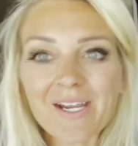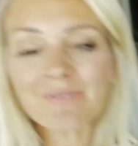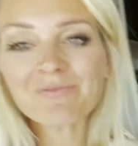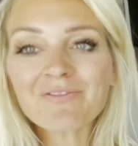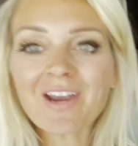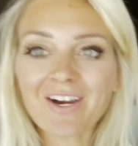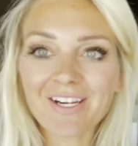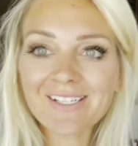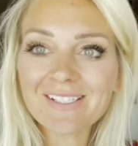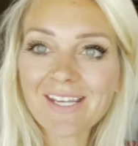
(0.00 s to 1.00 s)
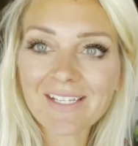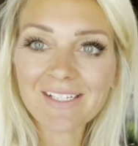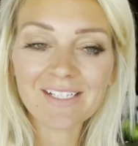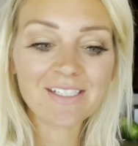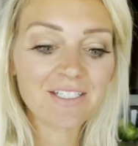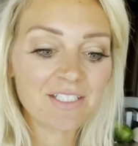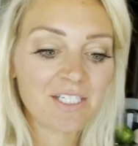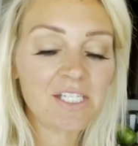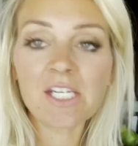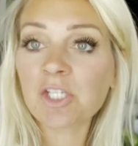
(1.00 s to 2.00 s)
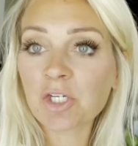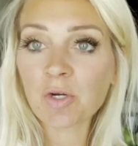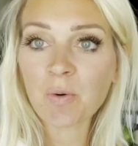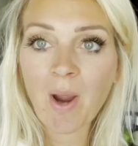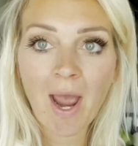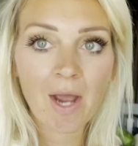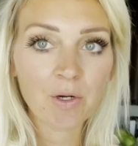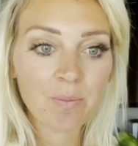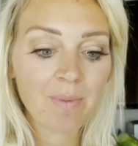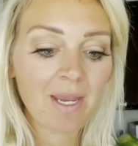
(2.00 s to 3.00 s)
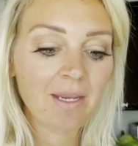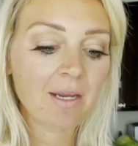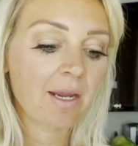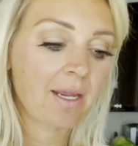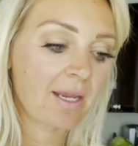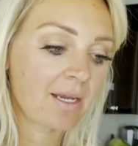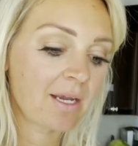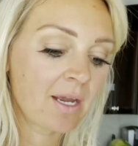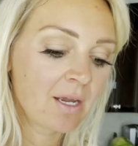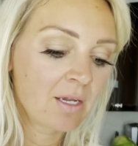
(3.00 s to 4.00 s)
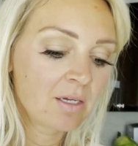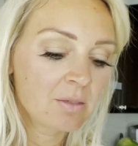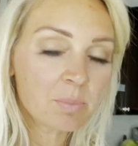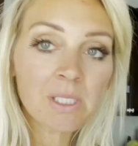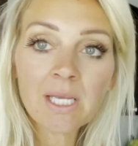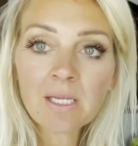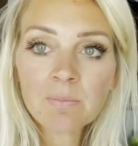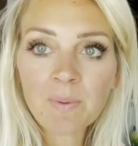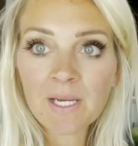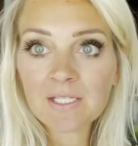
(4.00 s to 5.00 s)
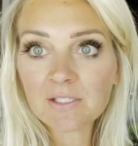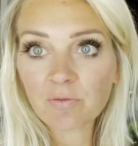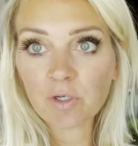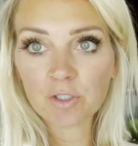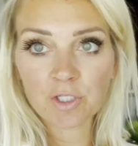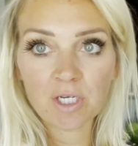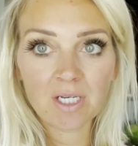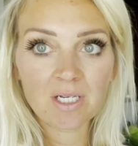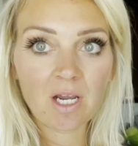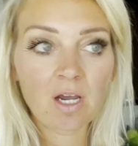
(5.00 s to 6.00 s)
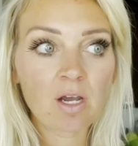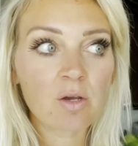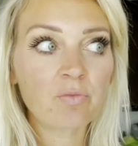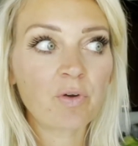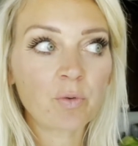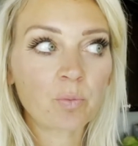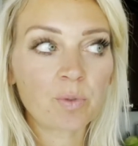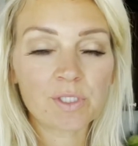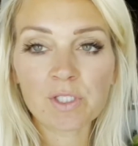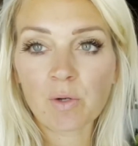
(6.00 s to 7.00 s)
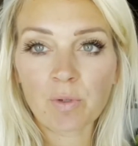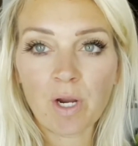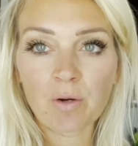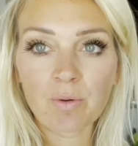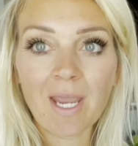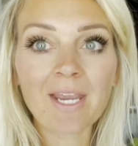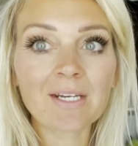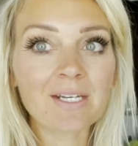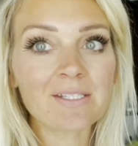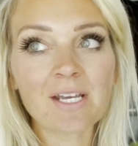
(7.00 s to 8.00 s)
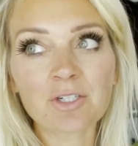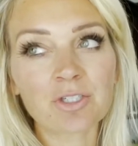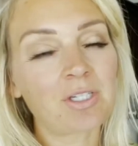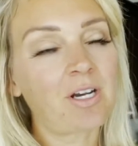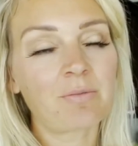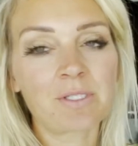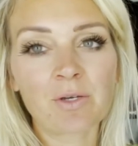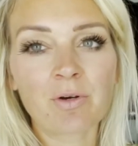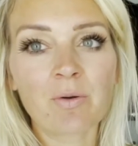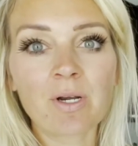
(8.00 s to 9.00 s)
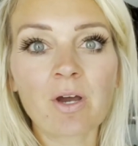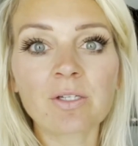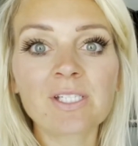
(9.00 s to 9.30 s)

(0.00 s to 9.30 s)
I am very excited to teach you how to make a plant-based version of risotto. And it's actually not risotto at all.